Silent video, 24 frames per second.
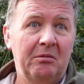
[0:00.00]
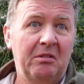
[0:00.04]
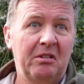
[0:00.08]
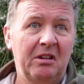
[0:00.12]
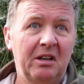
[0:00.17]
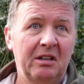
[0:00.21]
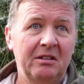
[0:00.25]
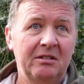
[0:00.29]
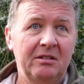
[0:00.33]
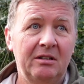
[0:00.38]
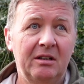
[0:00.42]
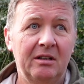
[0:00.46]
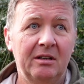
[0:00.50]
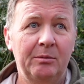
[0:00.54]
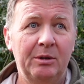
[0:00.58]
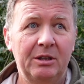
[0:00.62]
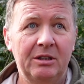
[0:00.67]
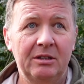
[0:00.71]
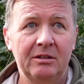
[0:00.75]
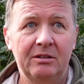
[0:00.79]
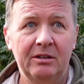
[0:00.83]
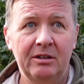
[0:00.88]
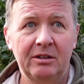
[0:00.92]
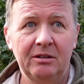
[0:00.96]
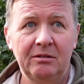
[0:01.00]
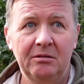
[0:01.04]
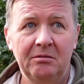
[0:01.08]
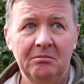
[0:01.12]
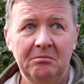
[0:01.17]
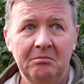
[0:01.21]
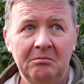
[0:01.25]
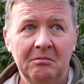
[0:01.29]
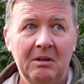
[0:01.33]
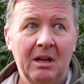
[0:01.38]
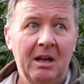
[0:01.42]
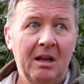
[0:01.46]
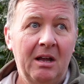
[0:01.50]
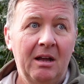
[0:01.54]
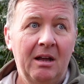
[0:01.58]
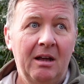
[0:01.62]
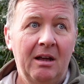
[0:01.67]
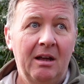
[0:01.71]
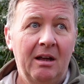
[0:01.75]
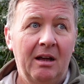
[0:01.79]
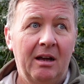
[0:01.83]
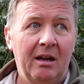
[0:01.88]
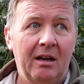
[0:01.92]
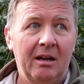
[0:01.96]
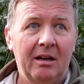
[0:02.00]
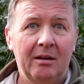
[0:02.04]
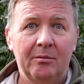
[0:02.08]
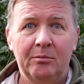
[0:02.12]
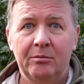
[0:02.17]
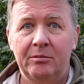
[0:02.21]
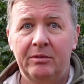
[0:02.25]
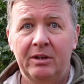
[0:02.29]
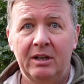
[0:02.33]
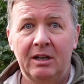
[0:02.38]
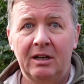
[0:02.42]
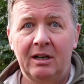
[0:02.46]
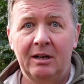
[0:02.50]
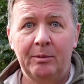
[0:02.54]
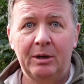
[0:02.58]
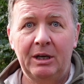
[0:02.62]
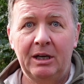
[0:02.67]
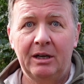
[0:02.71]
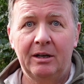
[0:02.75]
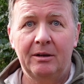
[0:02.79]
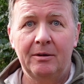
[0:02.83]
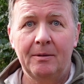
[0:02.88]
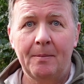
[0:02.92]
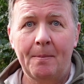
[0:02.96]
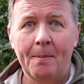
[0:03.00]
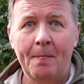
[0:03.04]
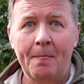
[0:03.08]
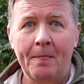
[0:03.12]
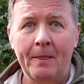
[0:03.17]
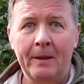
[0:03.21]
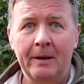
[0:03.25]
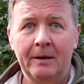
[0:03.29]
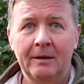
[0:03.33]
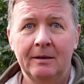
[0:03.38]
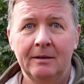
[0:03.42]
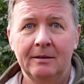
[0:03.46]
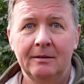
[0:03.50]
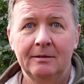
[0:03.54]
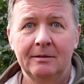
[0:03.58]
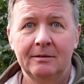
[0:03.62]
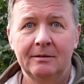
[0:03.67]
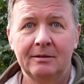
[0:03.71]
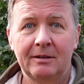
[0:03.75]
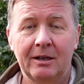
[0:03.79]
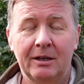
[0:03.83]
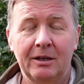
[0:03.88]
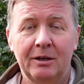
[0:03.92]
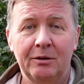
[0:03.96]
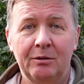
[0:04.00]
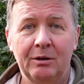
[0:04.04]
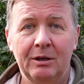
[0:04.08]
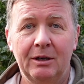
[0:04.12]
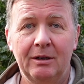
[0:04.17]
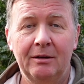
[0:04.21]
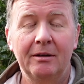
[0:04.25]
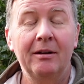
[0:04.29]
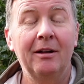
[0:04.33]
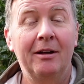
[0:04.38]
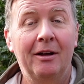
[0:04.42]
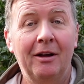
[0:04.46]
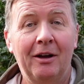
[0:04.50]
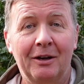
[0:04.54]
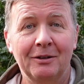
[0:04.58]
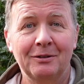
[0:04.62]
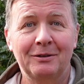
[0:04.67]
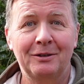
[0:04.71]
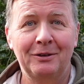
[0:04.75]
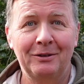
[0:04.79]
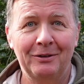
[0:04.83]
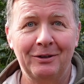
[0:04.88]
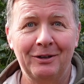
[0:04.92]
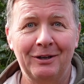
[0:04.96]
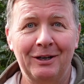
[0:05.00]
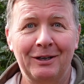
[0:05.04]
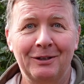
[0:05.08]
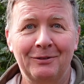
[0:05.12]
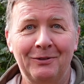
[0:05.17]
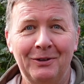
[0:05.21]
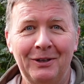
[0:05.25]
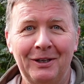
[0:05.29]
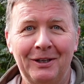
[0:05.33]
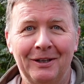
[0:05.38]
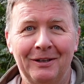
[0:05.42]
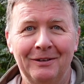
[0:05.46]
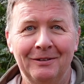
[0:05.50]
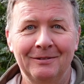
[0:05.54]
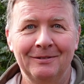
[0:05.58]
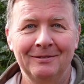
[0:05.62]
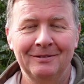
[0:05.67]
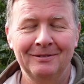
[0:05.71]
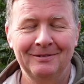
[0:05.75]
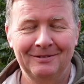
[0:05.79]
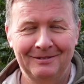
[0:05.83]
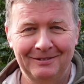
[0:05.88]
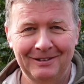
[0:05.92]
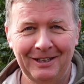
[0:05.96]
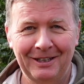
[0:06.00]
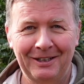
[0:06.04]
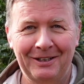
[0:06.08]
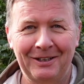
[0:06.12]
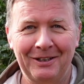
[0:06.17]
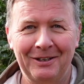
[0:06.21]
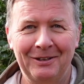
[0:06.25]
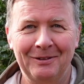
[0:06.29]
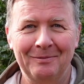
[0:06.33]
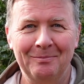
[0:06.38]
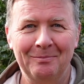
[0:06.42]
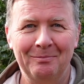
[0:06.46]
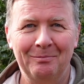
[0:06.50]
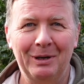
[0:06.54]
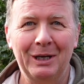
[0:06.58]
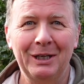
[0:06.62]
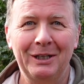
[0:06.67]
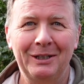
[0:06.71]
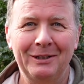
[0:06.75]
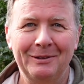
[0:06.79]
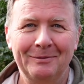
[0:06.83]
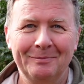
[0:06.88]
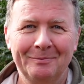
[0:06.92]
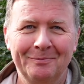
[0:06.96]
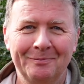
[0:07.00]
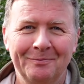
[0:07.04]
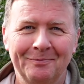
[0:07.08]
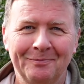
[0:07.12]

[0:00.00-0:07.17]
things you'd like me to do, then let me know. So I'll see you on the next video. Thank you. Bye.